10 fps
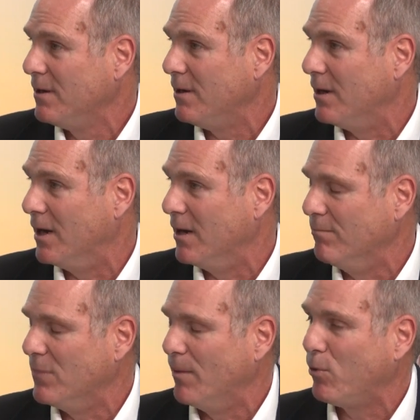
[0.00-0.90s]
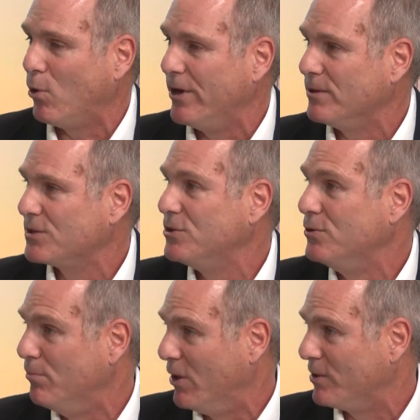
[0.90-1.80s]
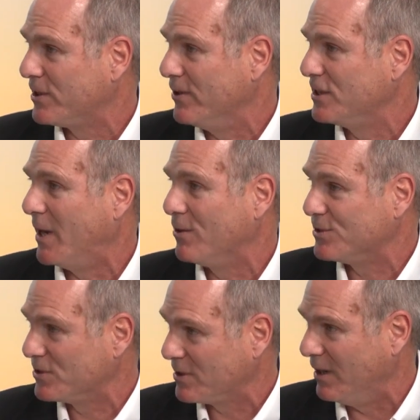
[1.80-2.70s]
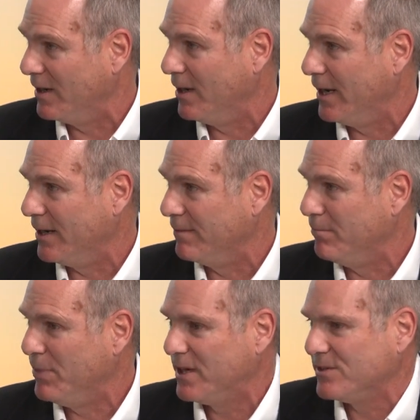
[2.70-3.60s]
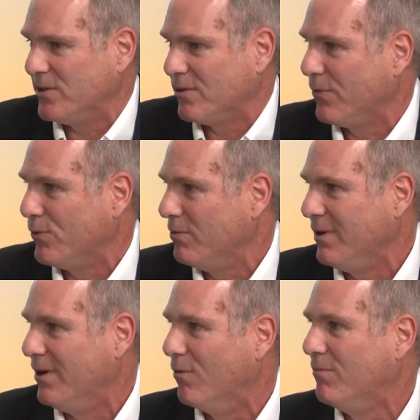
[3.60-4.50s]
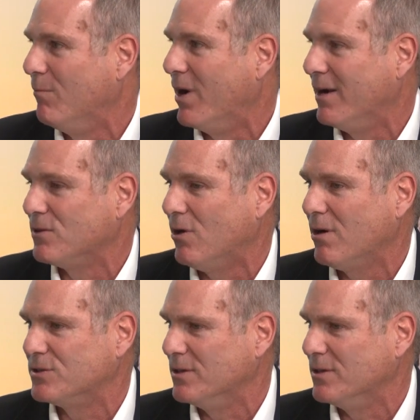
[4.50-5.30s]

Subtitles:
employers to military spouses, and because they're, you know, by and large,